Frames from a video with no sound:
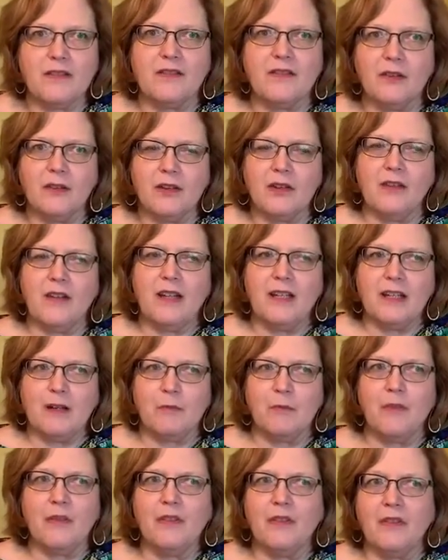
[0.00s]
and so you'll end
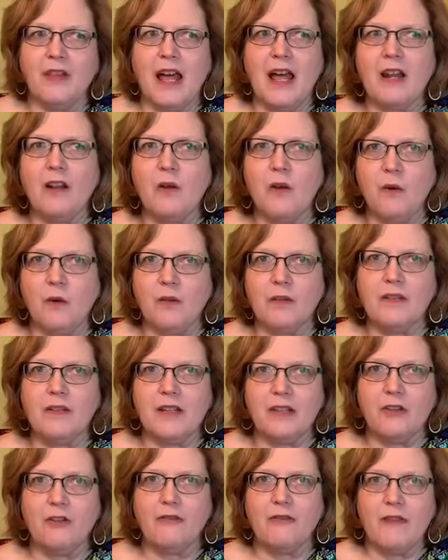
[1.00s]
up with a lot of
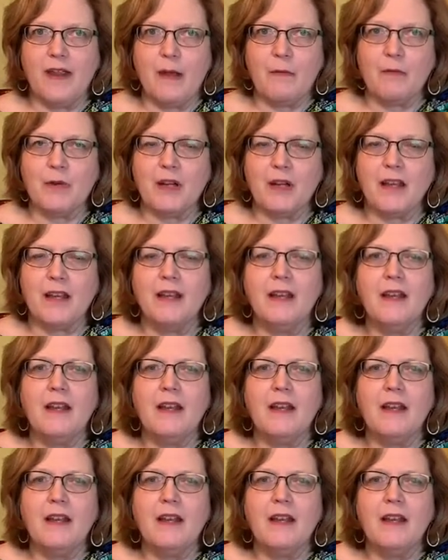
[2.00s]
holes in your fabric.